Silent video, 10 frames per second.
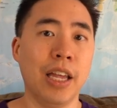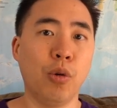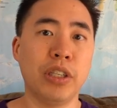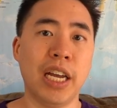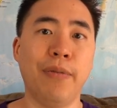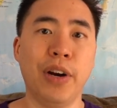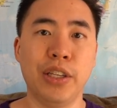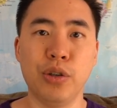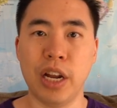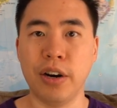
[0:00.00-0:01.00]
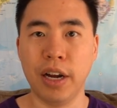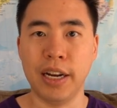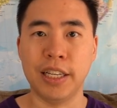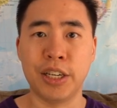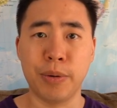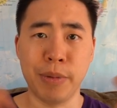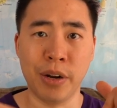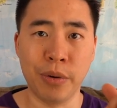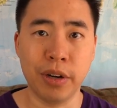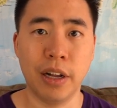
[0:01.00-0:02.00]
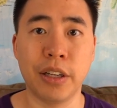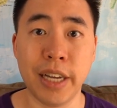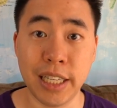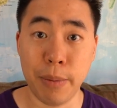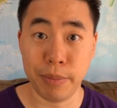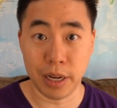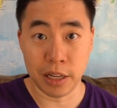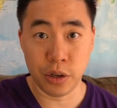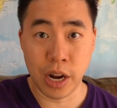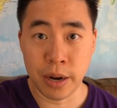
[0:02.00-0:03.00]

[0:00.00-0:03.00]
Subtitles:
You can sign up for that newsletter in the description below. Until next time, I'll see you